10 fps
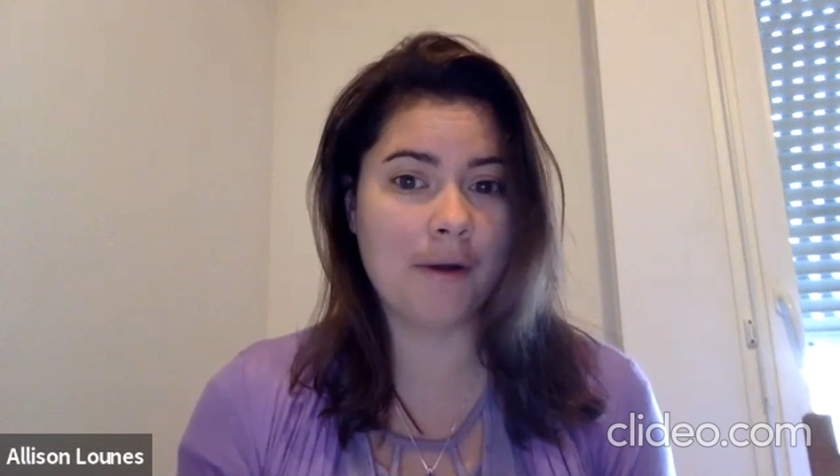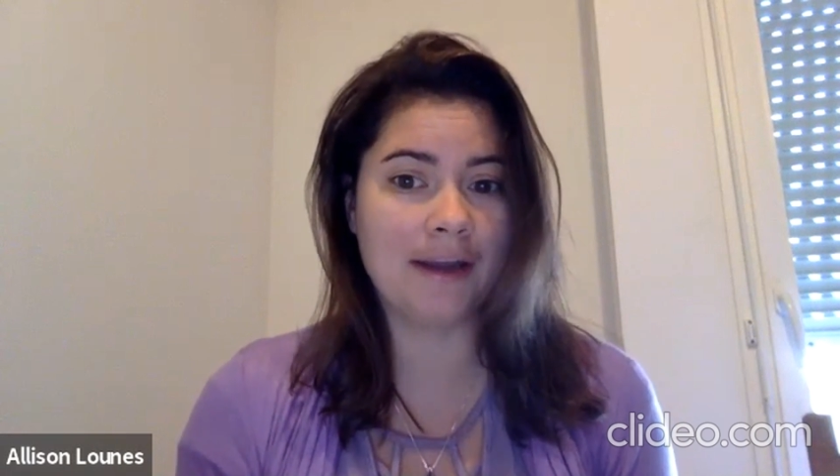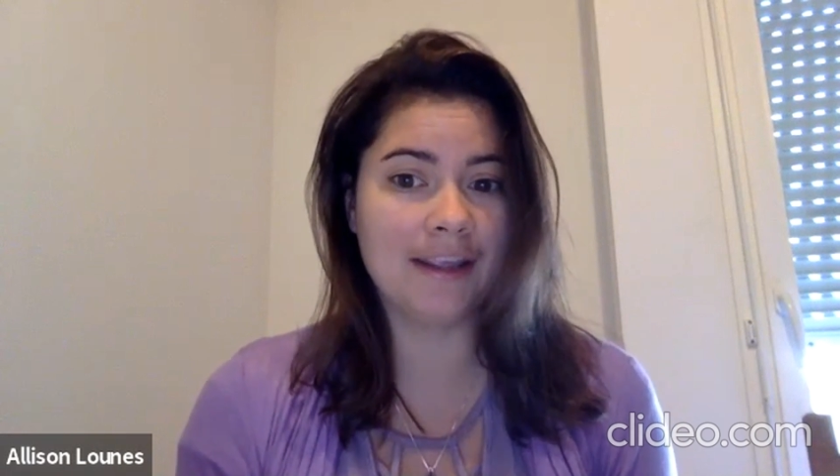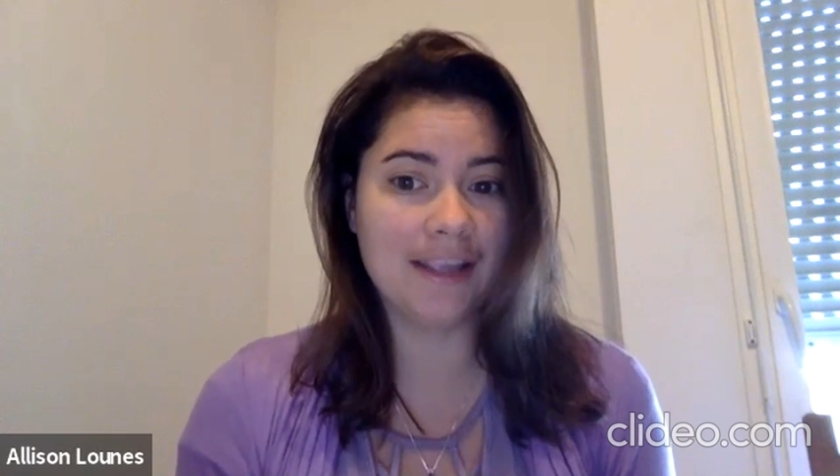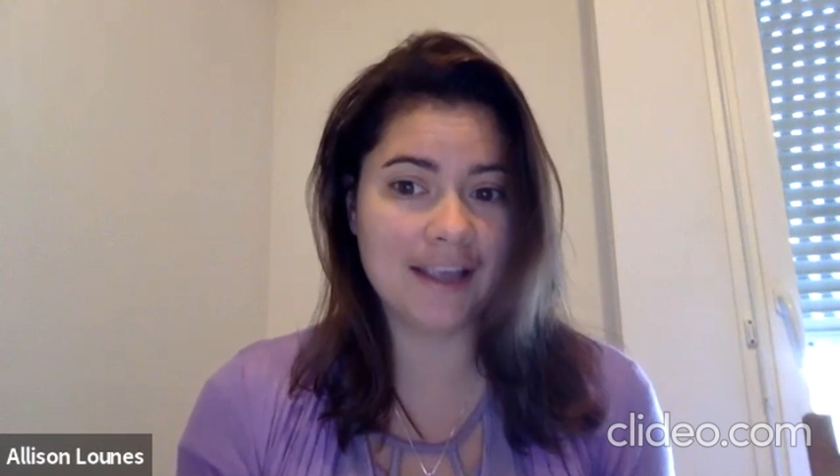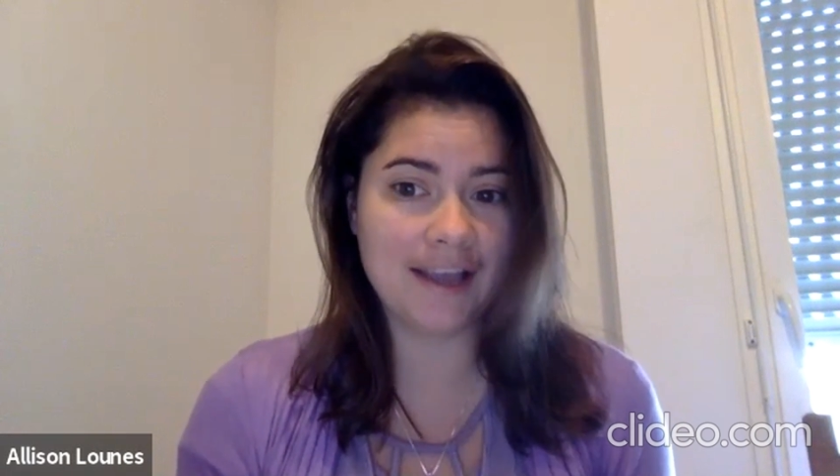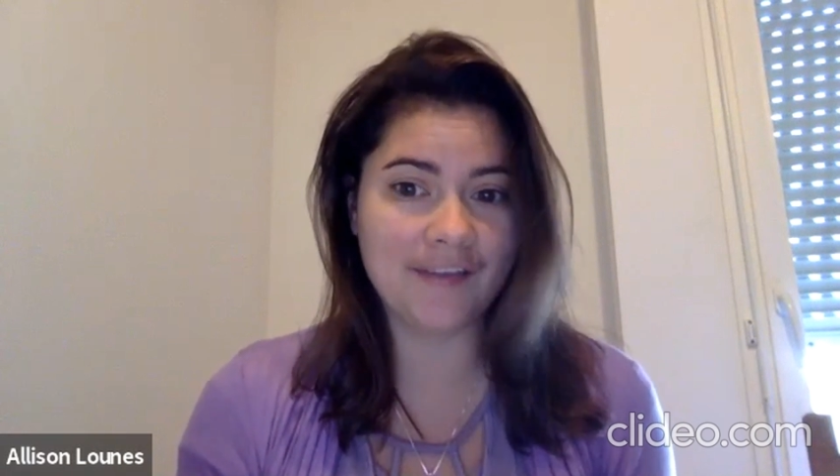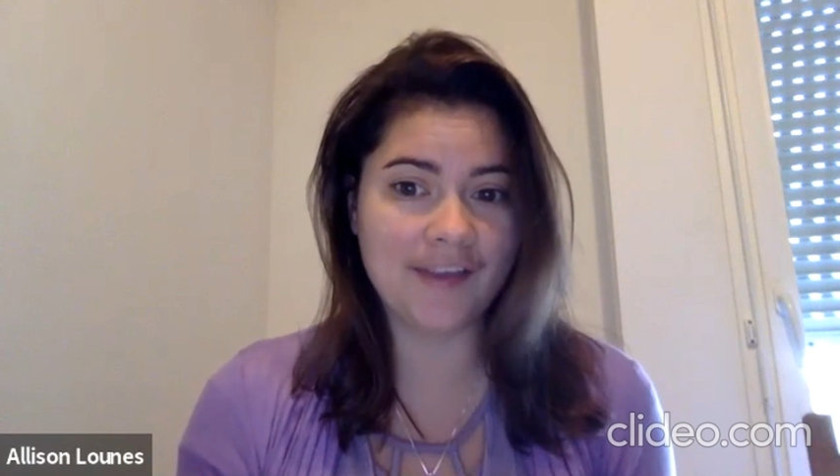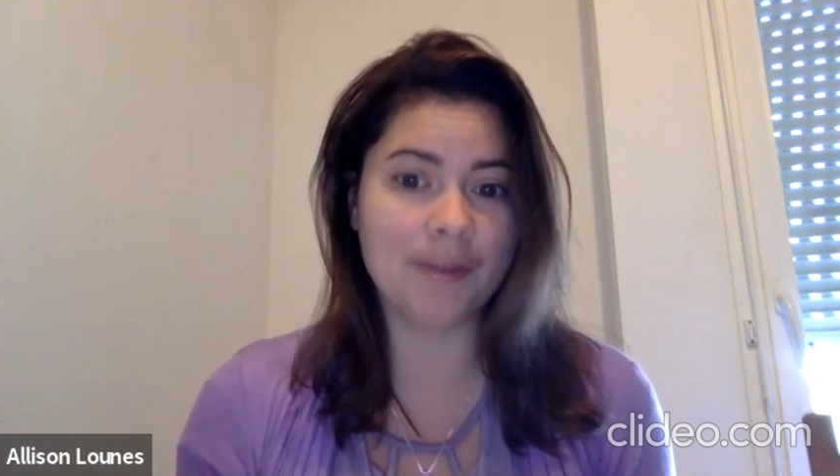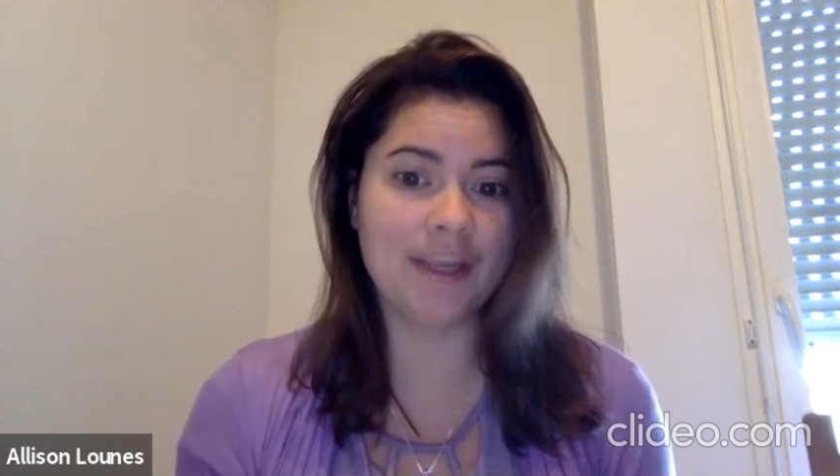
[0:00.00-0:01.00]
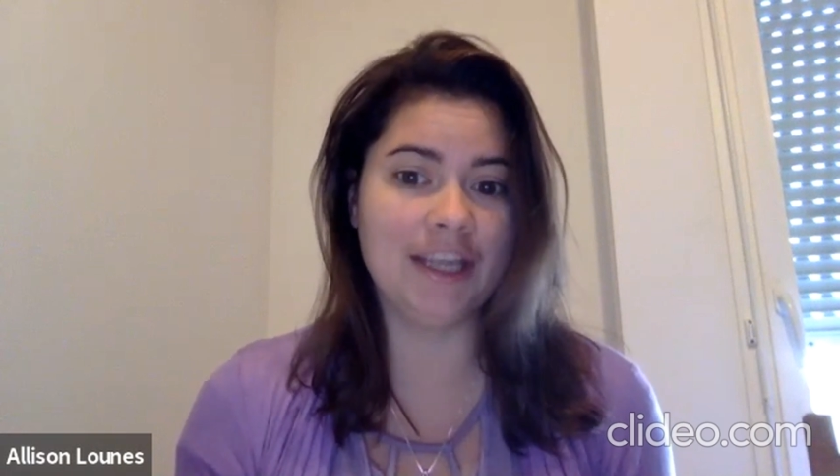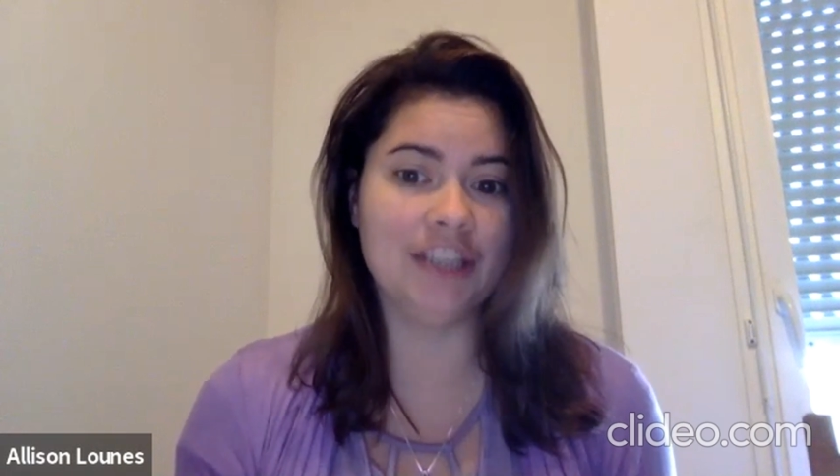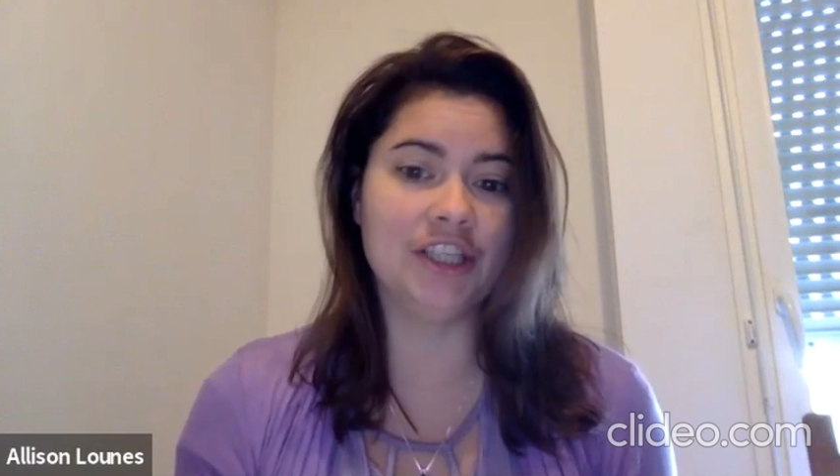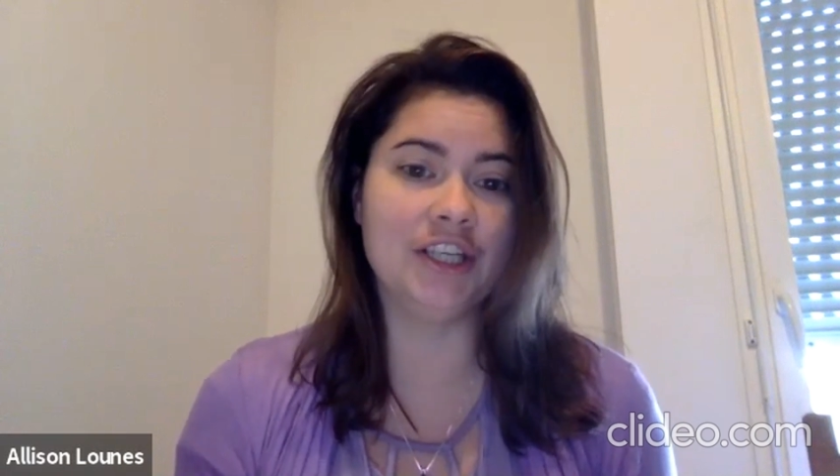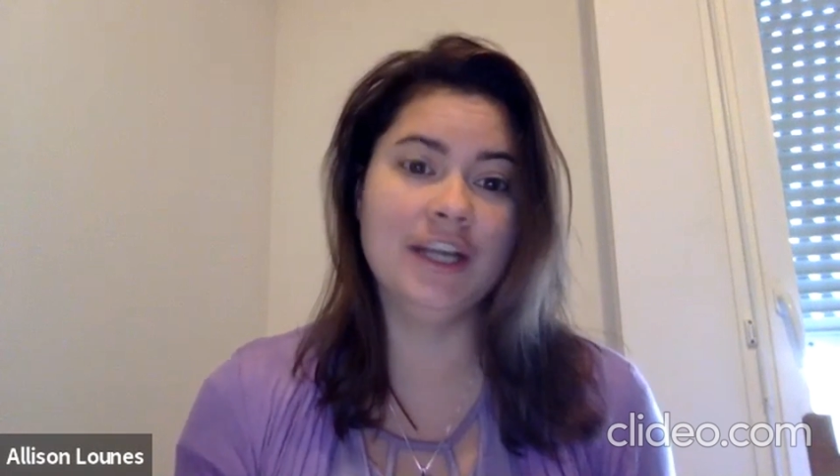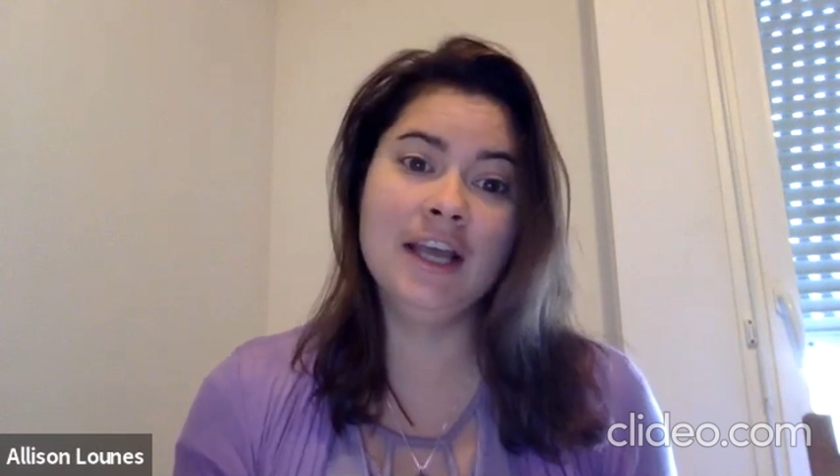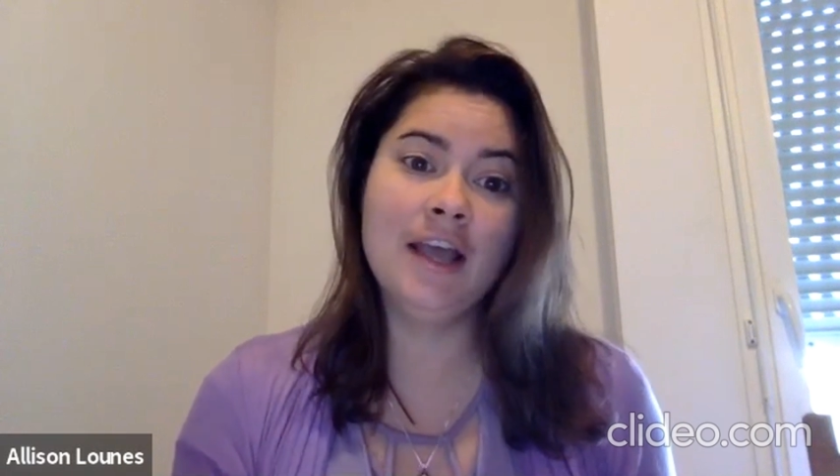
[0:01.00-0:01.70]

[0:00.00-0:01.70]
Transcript: and kick-ass application